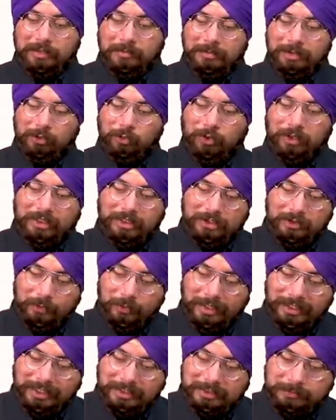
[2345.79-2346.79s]
But what are the
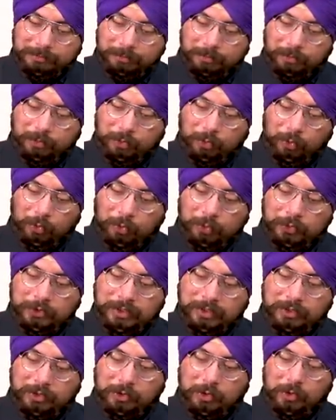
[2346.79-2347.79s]
various pros
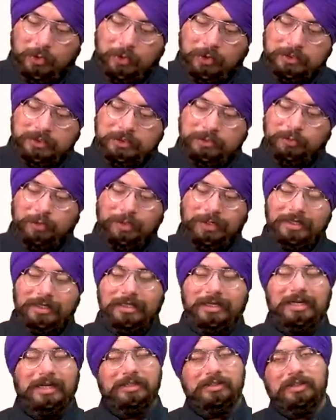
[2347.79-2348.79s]
and cons for
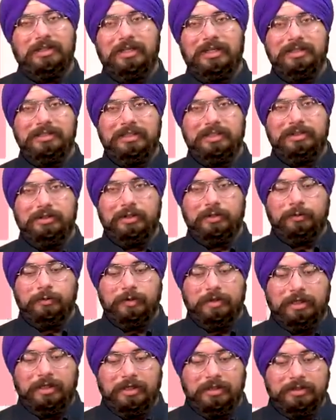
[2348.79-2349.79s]
internationalization of
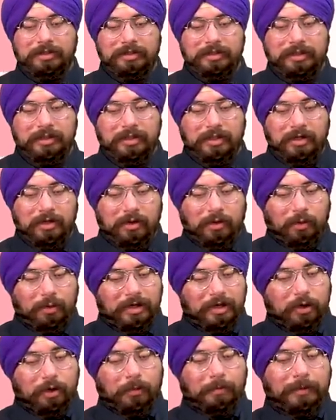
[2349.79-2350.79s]
a currency or
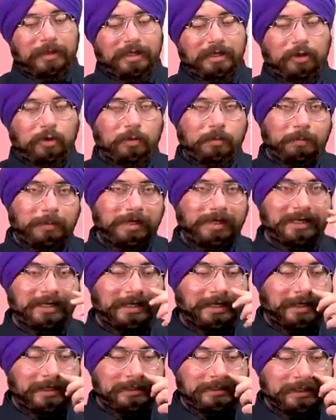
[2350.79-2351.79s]
adopting rupee
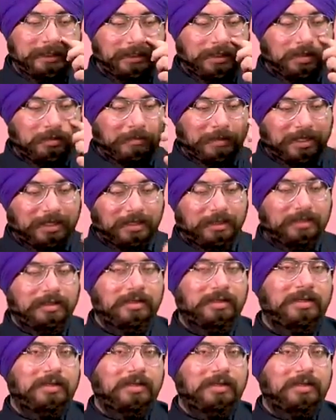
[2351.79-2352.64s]
trade settlement